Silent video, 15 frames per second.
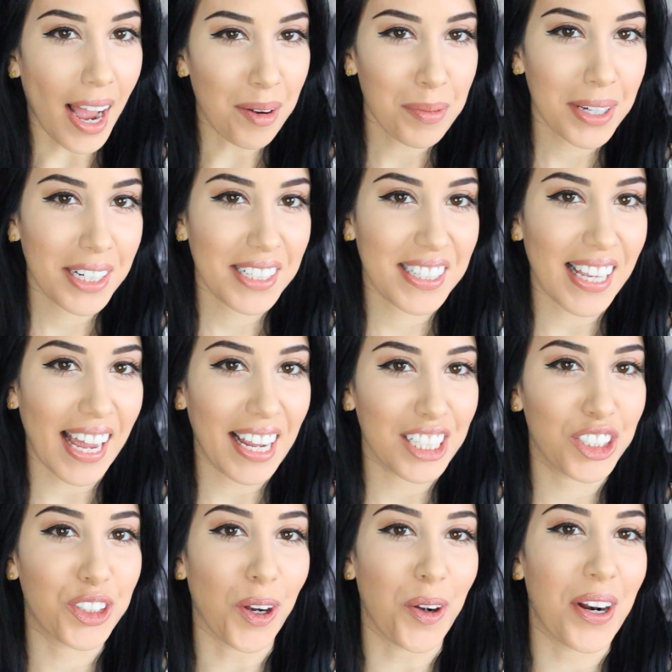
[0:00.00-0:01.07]
I'm gonna
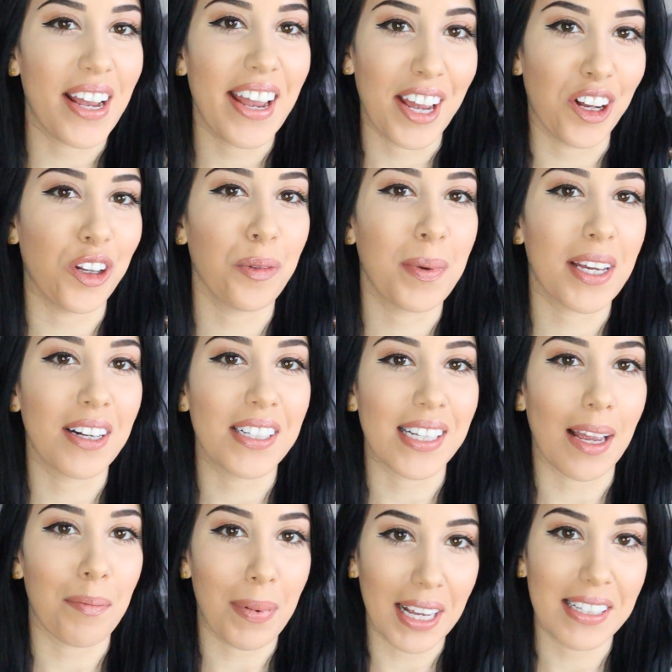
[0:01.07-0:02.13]
say Jonah Hill because
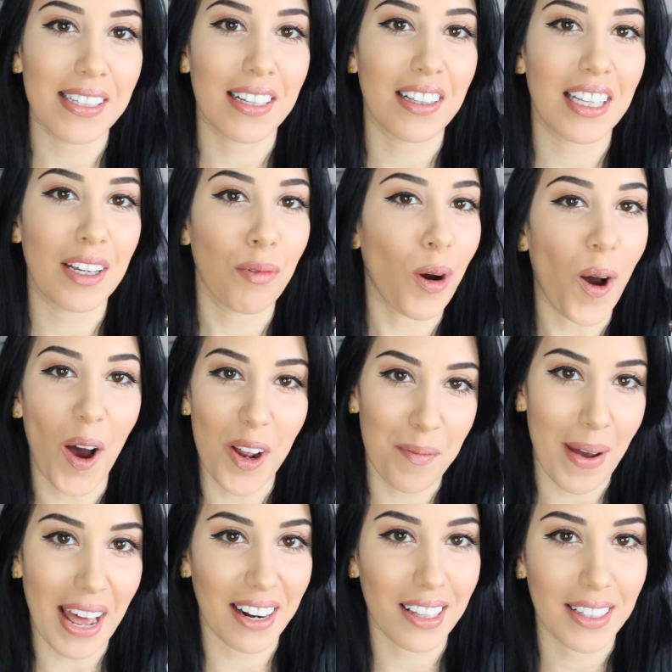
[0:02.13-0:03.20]
I basically will
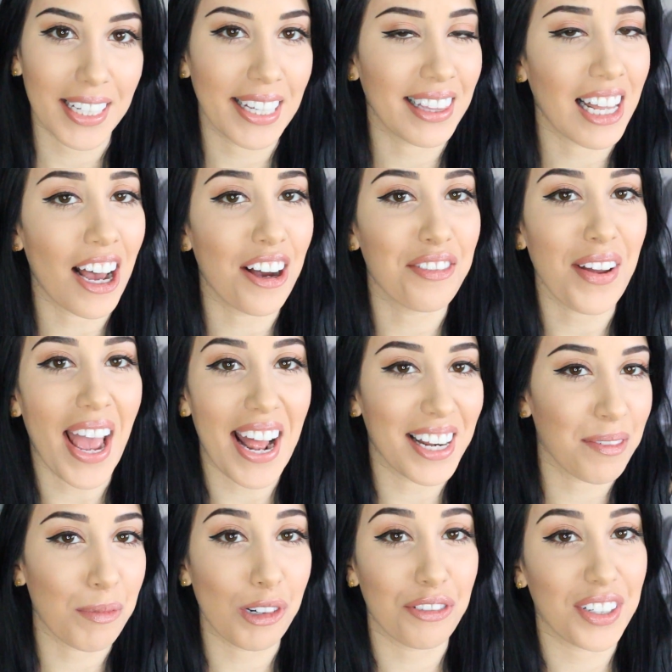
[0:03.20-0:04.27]
automatically love
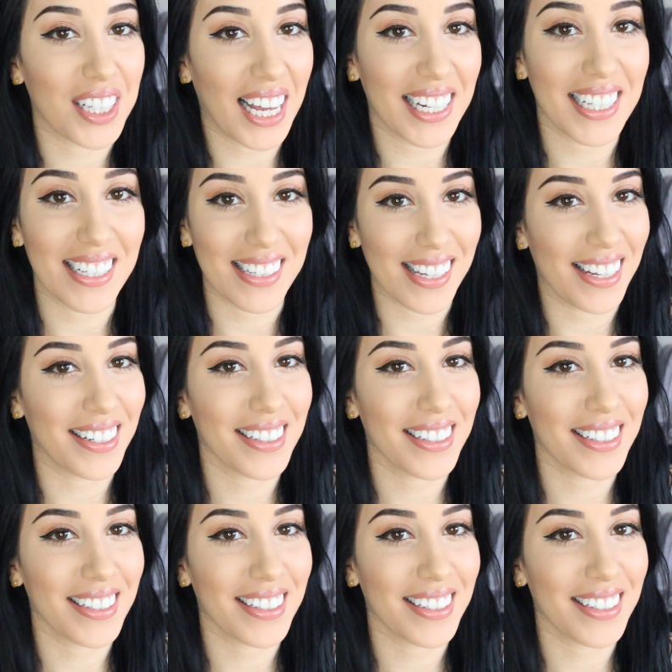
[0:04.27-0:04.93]
any movie that he's